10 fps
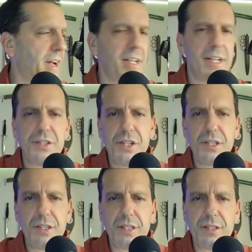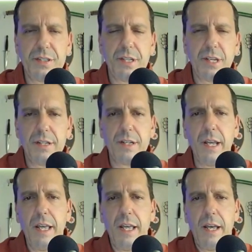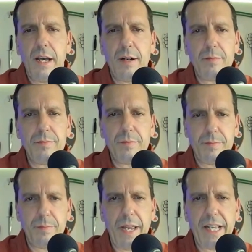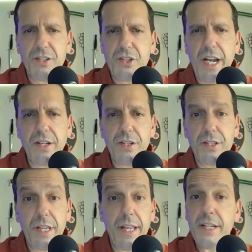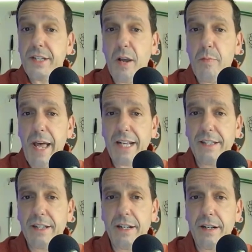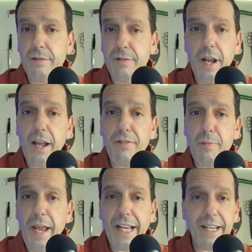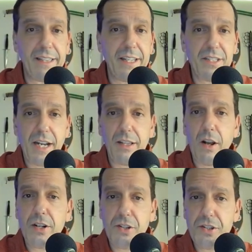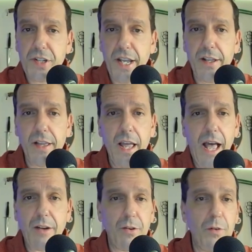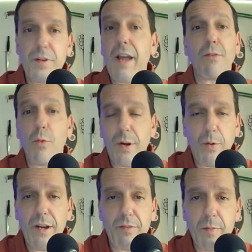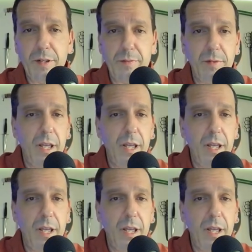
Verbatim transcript: and finding Jesus and um, making changes. And then he's come back to knife making, at least on a larger scale. I don't know if he ever went away from it,